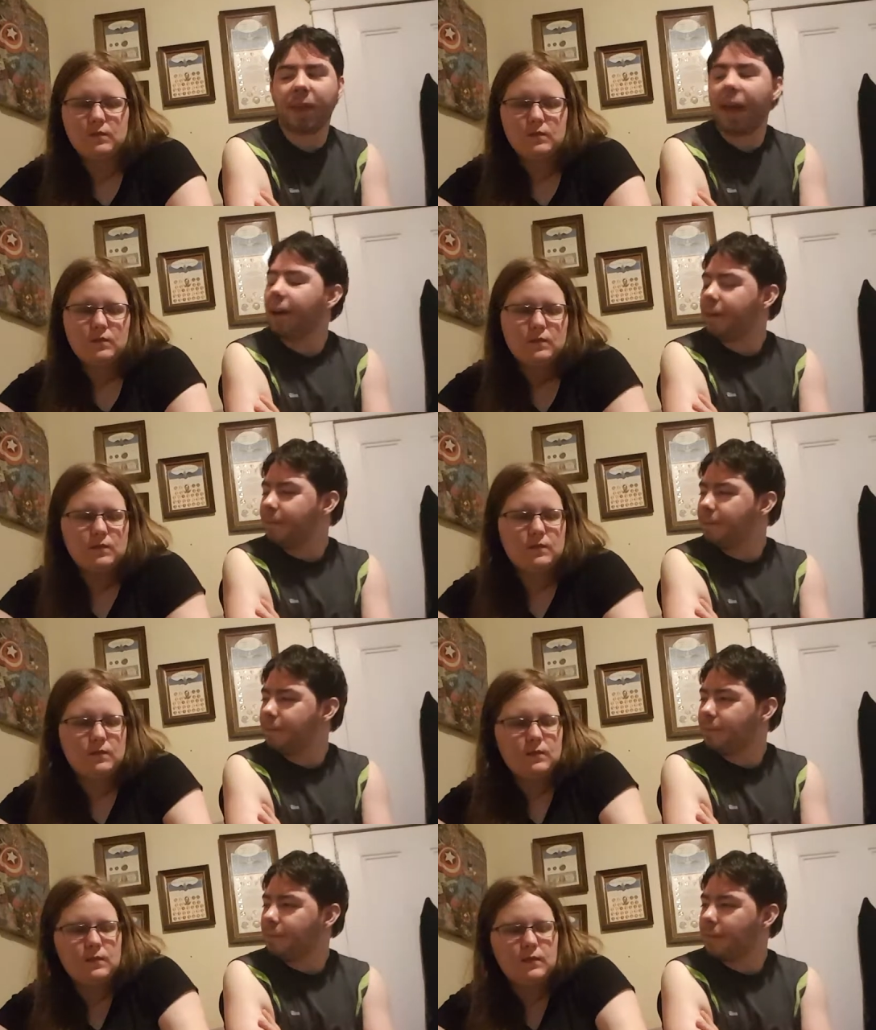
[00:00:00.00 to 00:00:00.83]
Speaker 1: "Yeah,
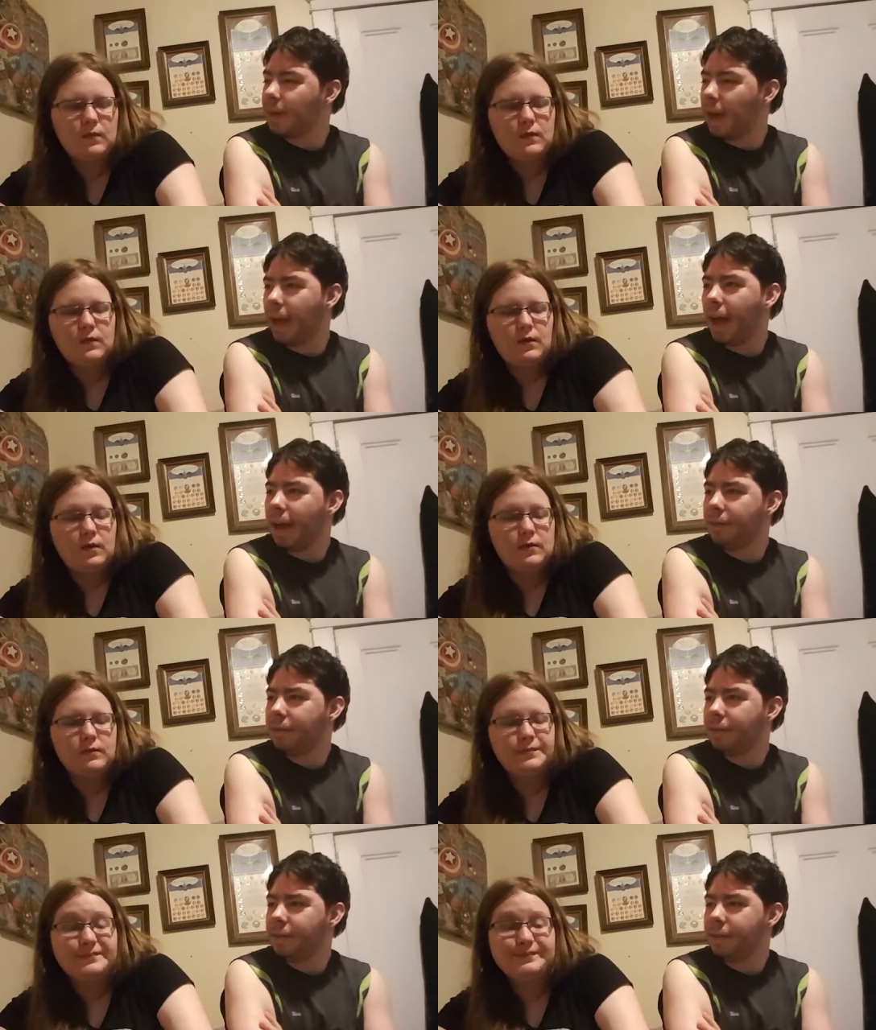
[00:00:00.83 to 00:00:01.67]
I
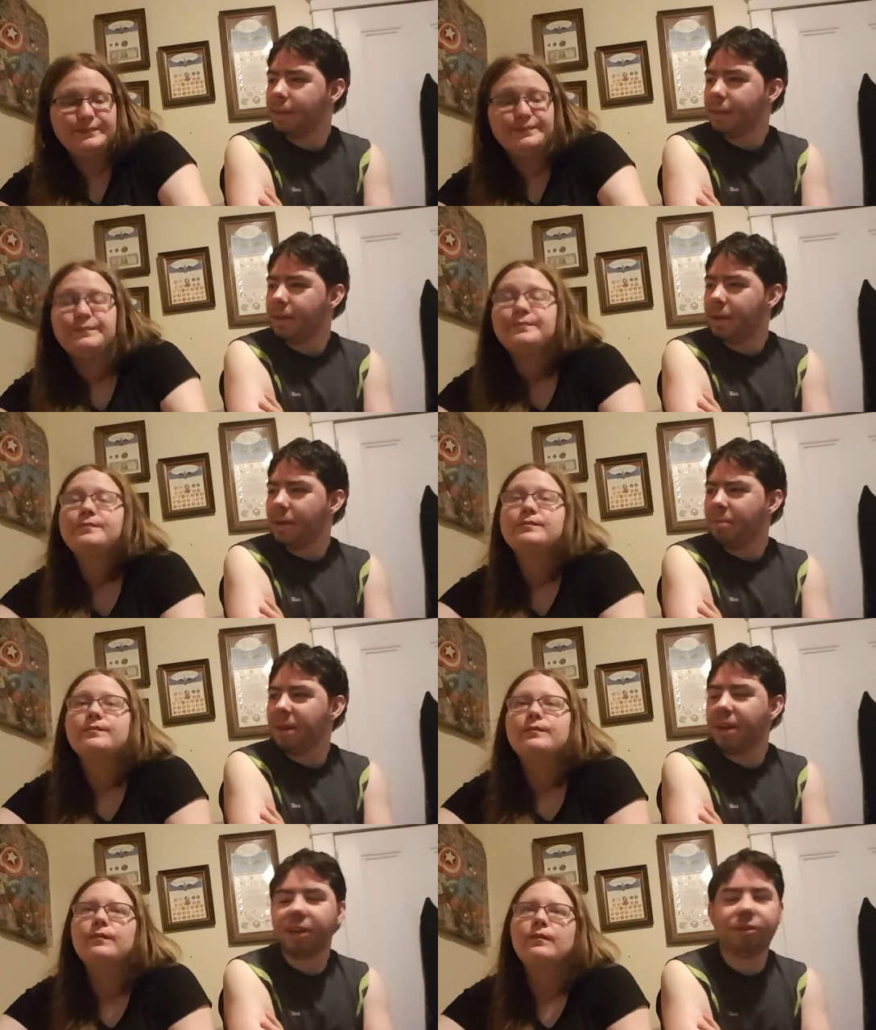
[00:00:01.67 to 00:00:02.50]
have,
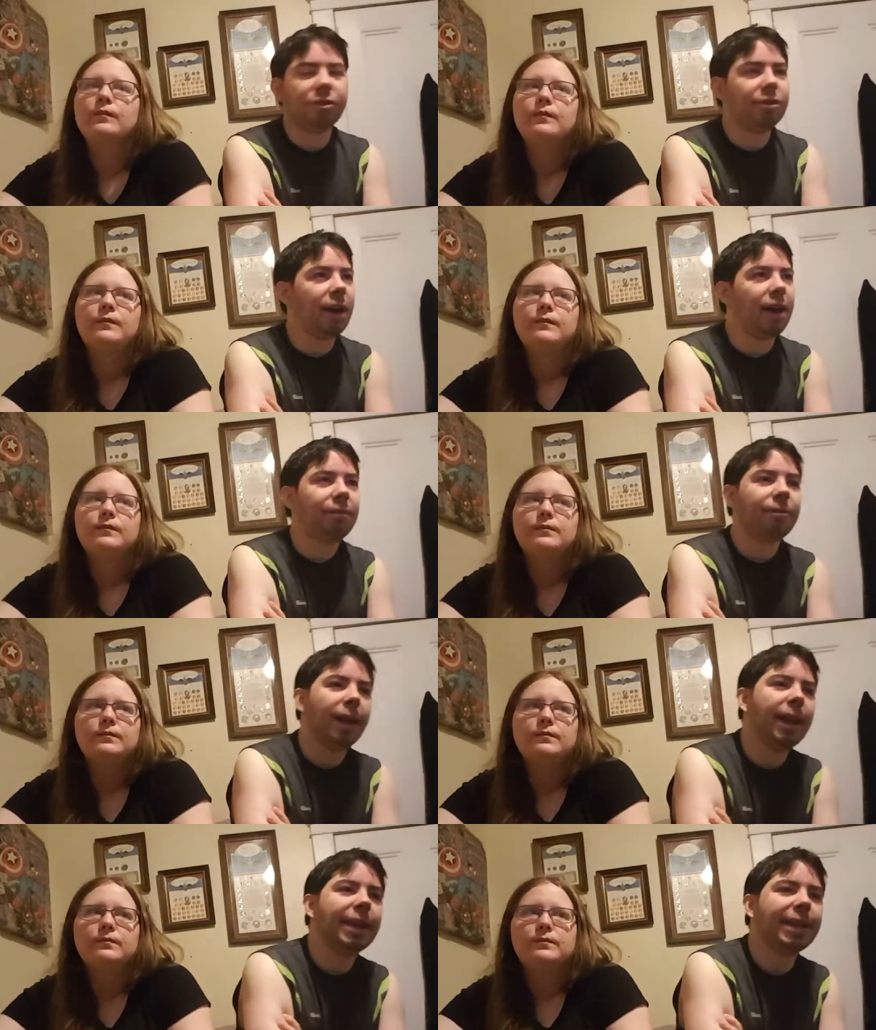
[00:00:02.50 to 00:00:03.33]
because you're
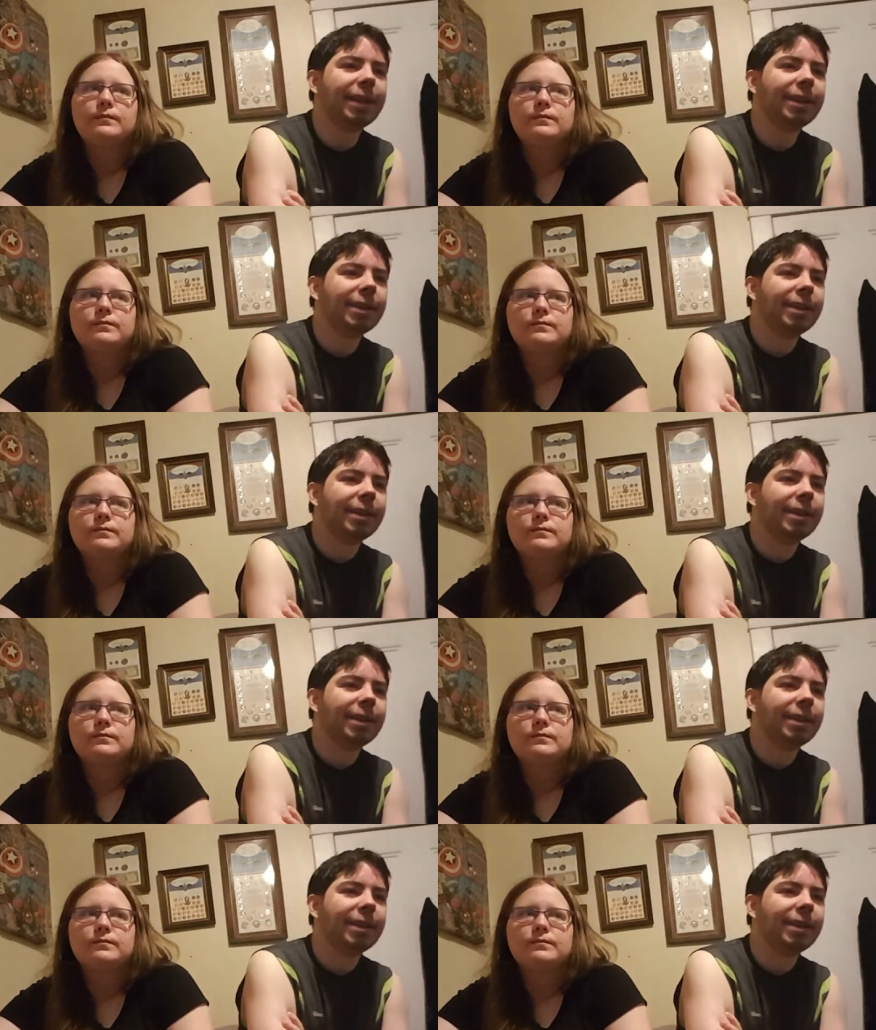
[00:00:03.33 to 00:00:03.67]
not ready."